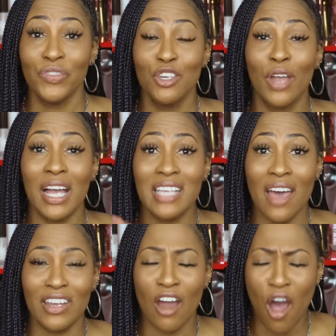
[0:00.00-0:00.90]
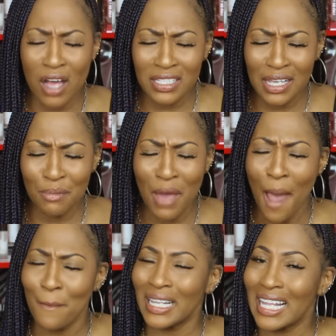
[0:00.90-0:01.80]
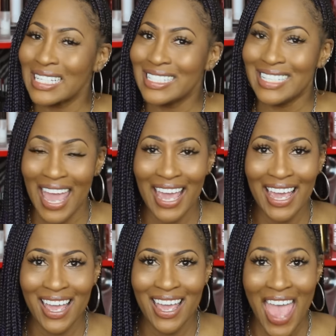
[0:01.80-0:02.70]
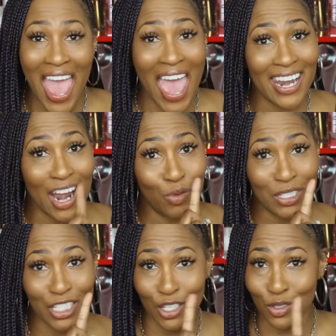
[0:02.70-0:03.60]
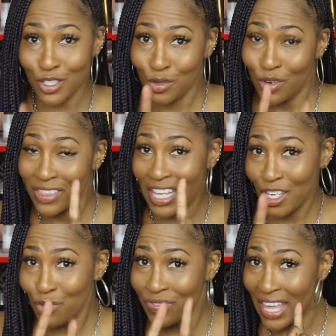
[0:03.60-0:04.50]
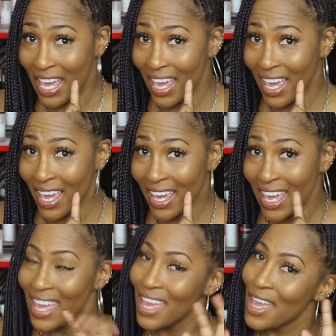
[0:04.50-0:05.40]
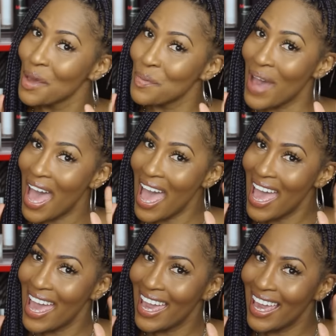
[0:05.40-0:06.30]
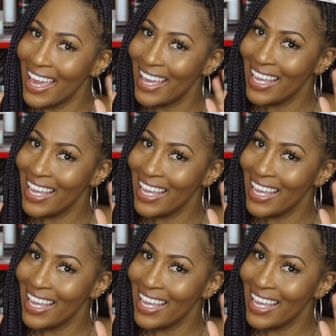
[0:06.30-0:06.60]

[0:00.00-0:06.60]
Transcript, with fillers: You guys have an awesome, blessed day, and I will see you sooner than you think. Bye.